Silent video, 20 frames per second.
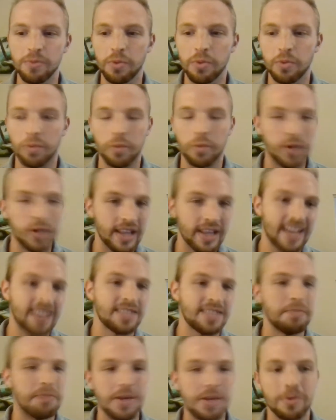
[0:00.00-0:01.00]
would like
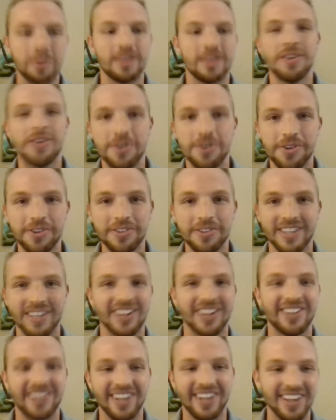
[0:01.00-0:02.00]
to meet with you
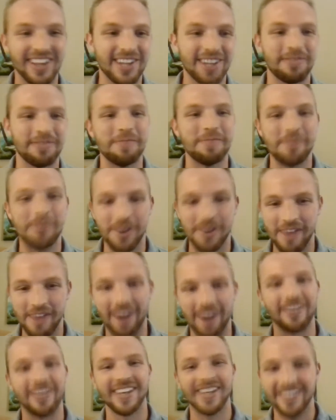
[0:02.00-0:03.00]
to learn a little bit more
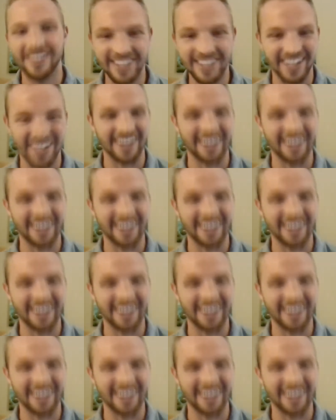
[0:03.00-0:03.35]
about what you do.